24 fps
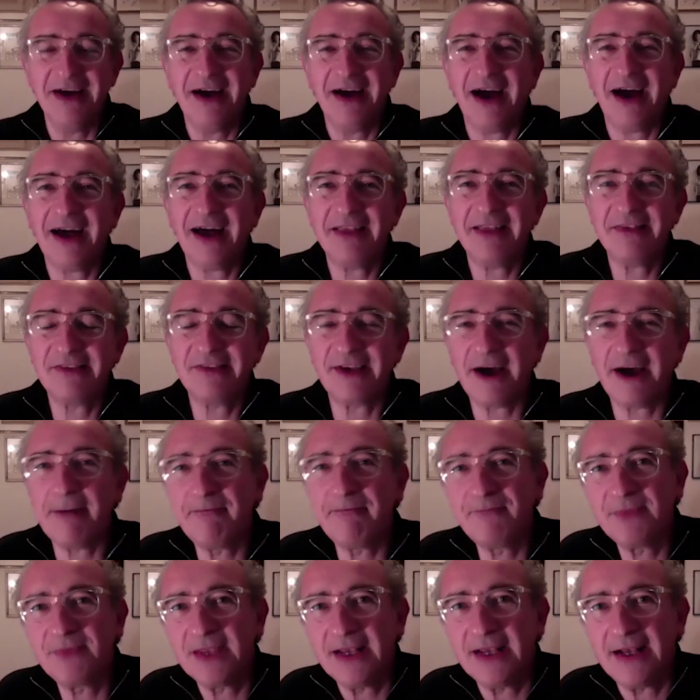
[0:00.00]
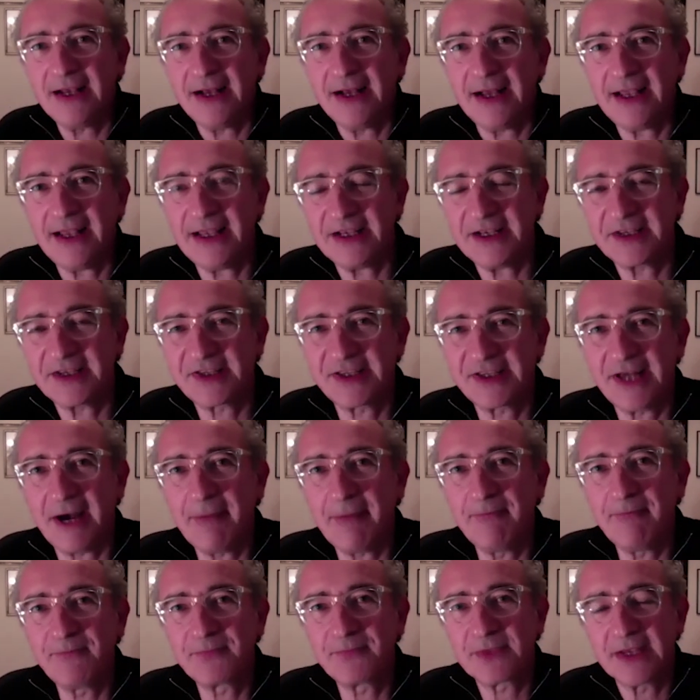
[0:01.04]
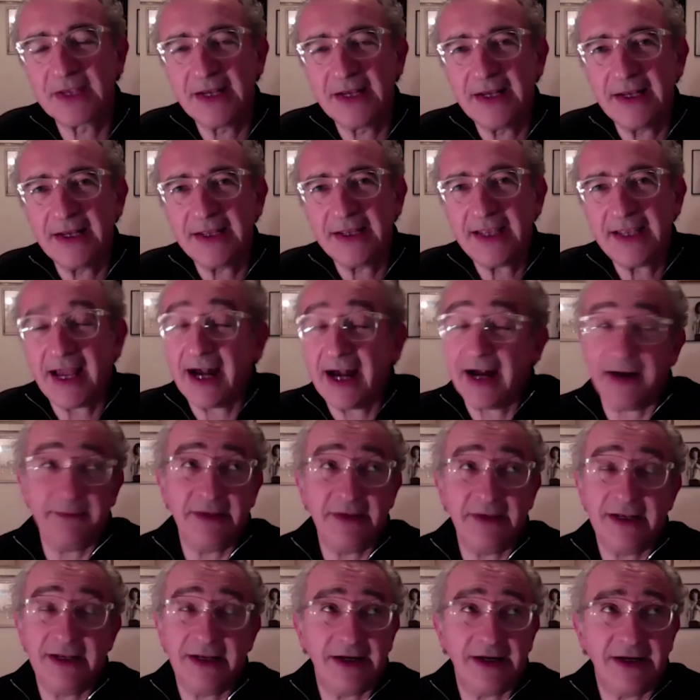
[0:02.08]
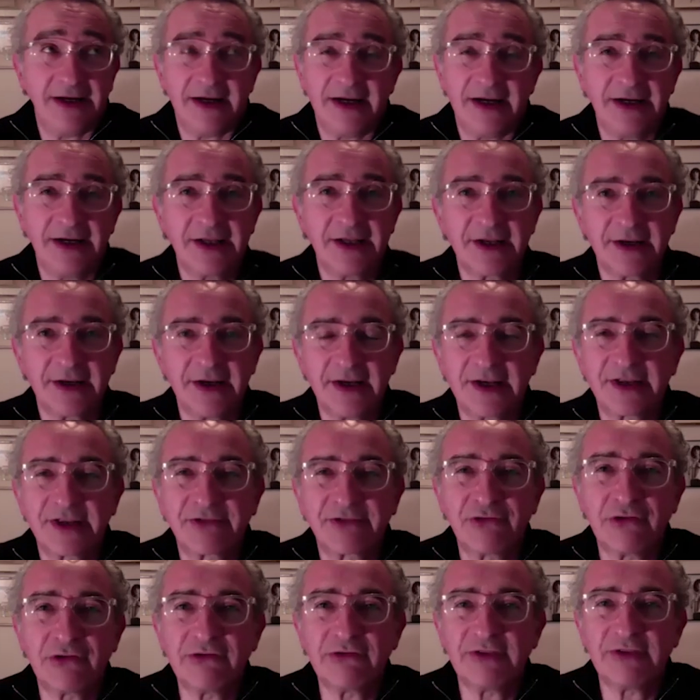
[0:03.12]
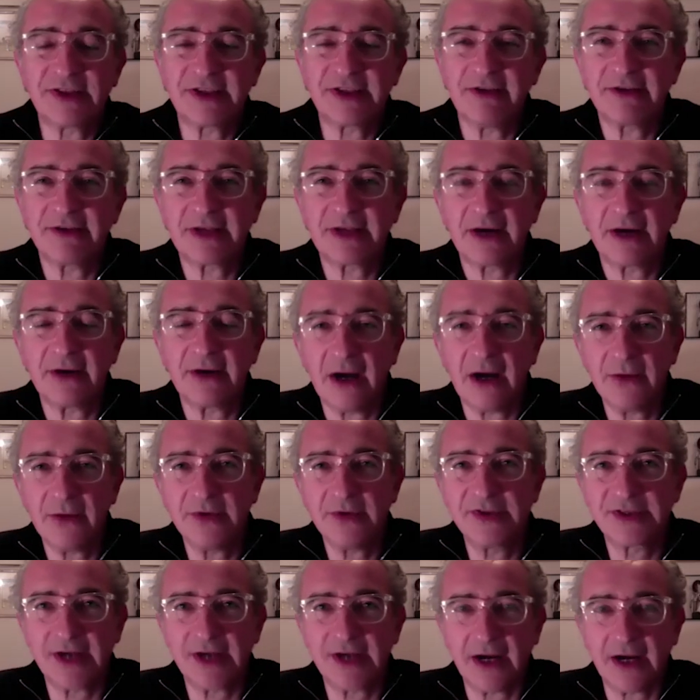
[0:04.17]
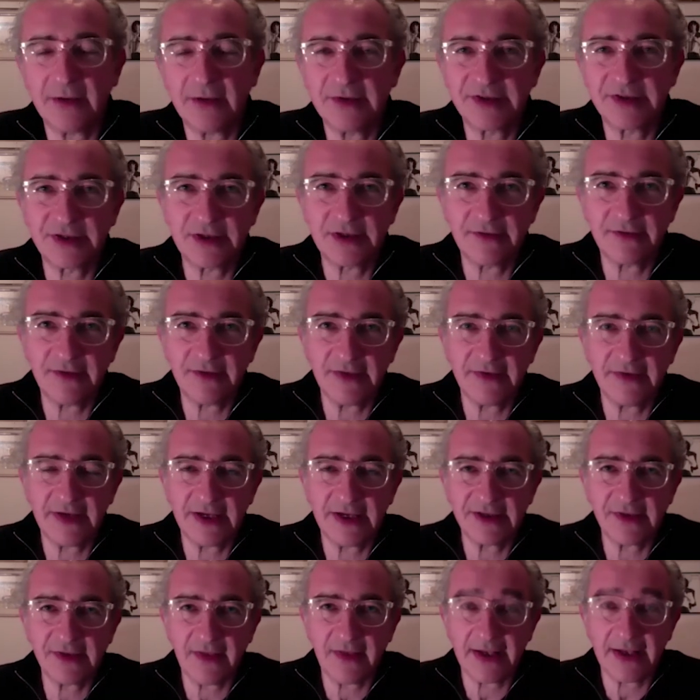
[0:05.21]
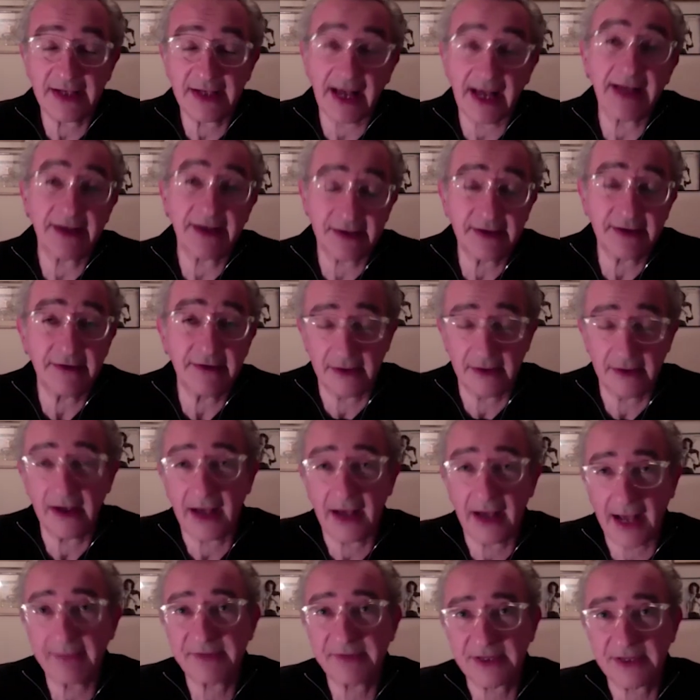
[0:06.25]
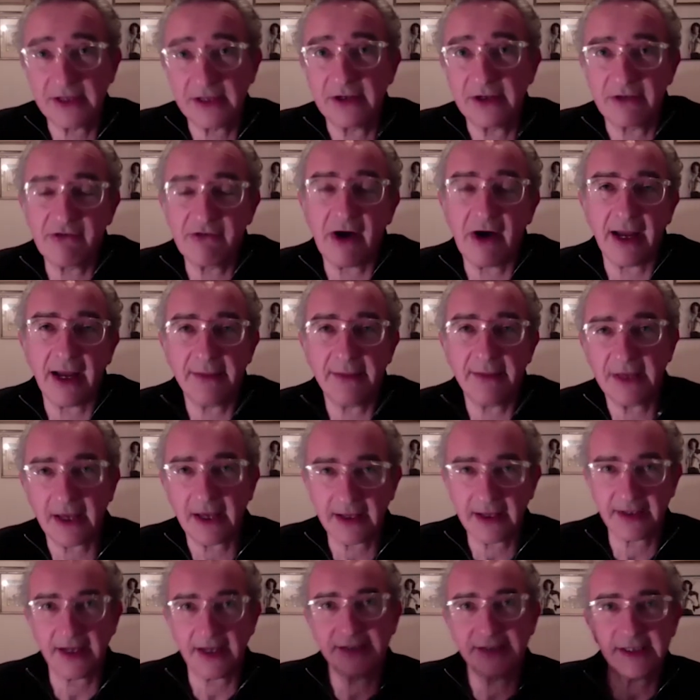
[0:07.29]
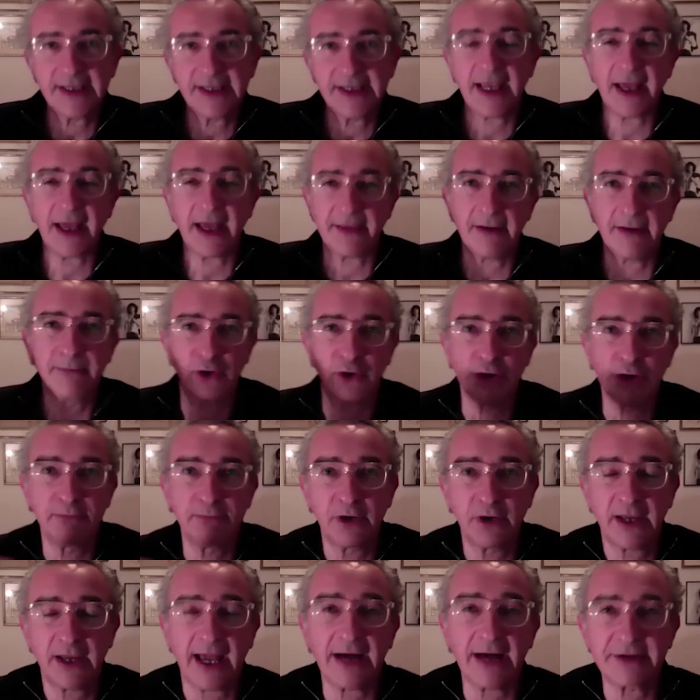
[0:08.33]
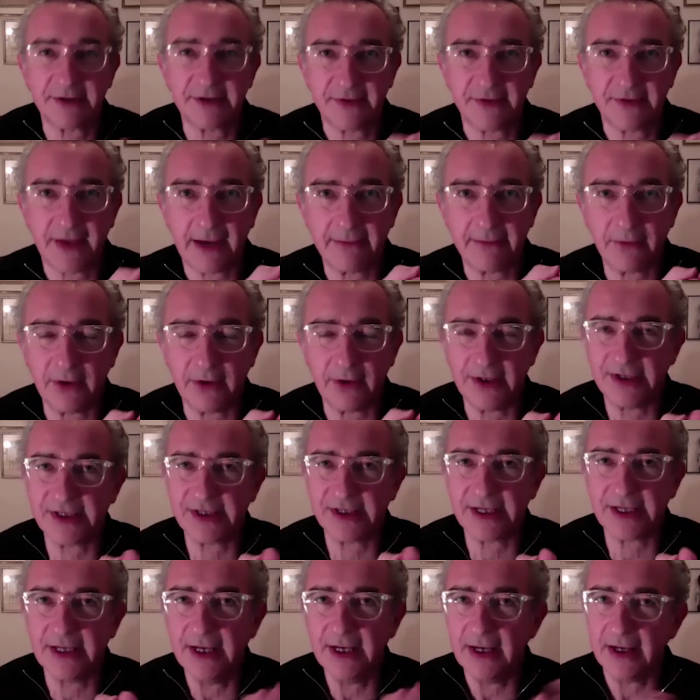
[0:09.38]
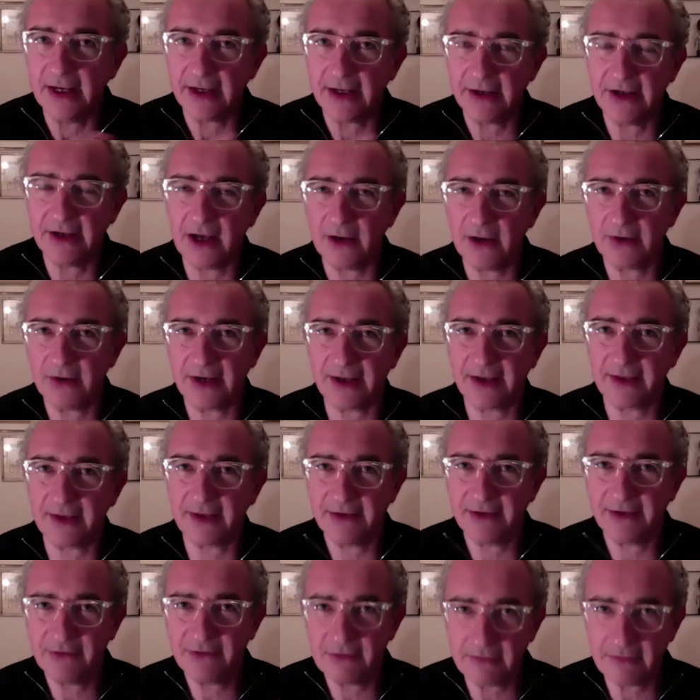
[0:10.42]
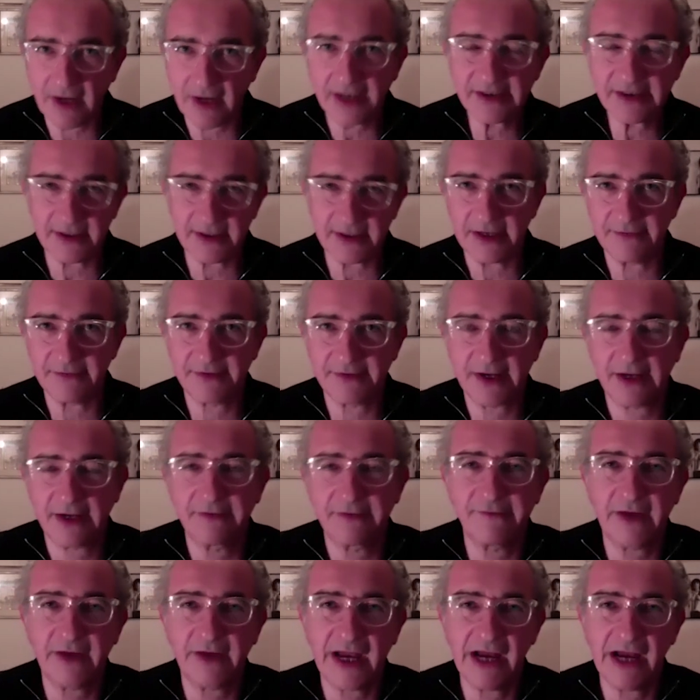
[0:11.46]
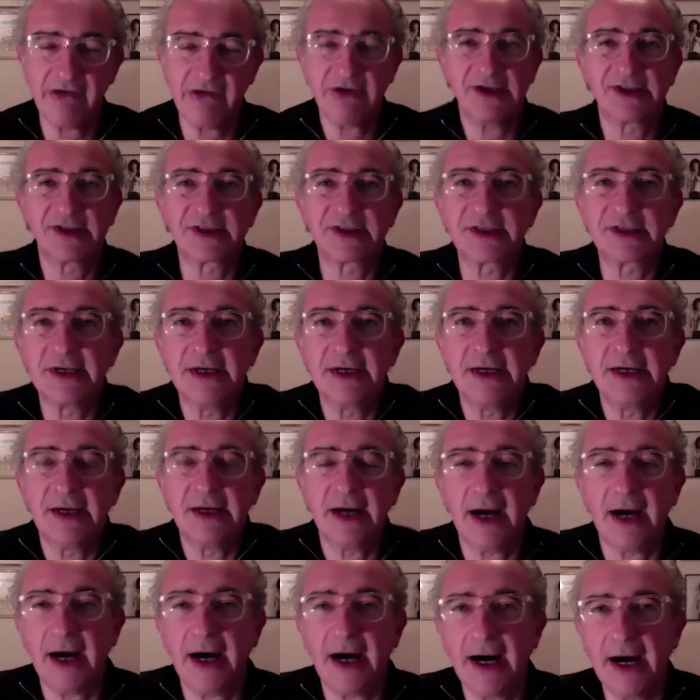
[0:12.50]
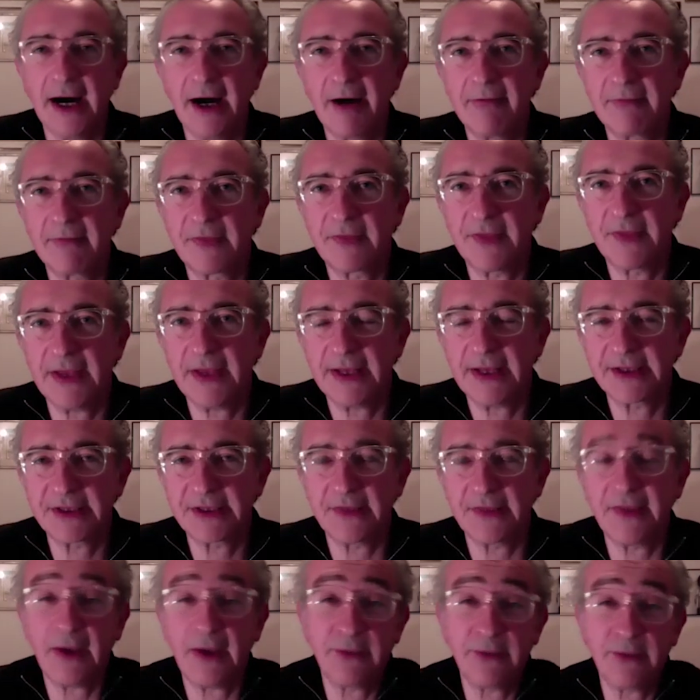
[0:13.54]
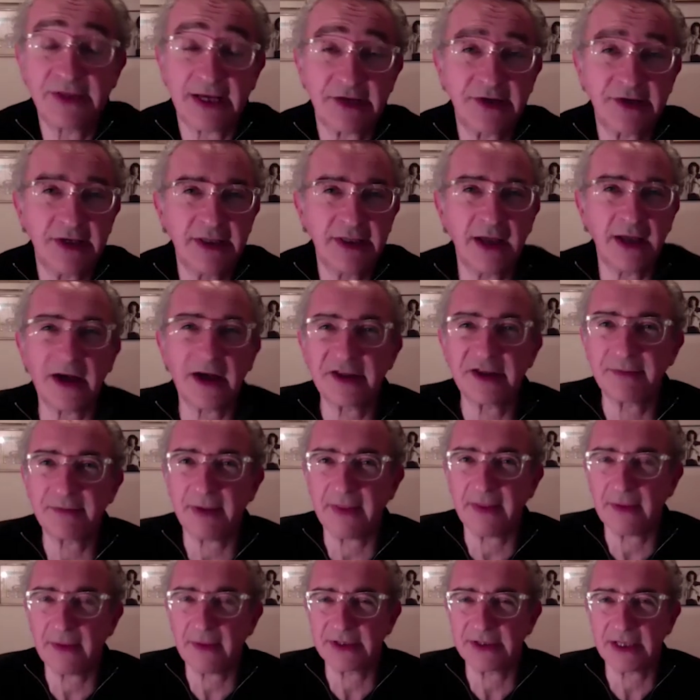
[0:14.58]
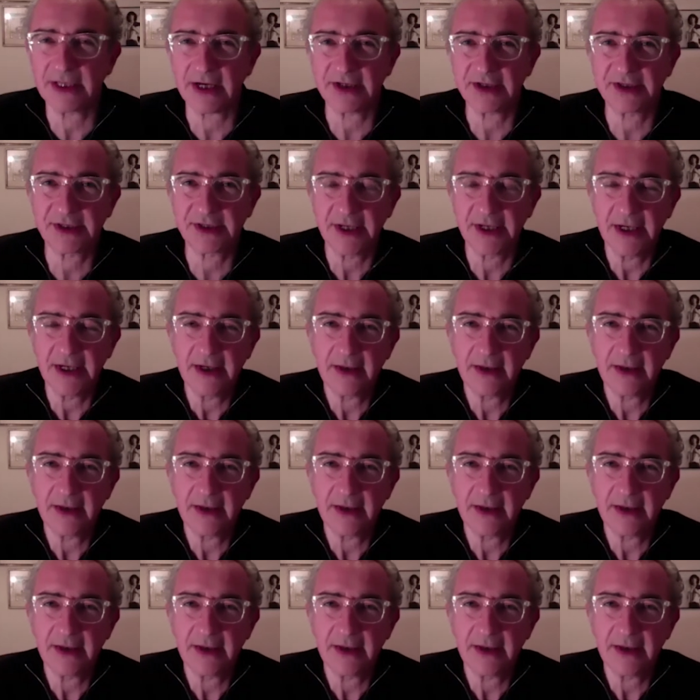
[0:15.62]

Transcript: And um, it's, um, yeah, I mean, an, an extraordinary series. I, I was, I was sort of in tears at the end. And absolutely right. I mean, I, I did get my book out at that point. So, you know, and it reminded me of kind of various um, things. And there was actually a nice bit. There was nice.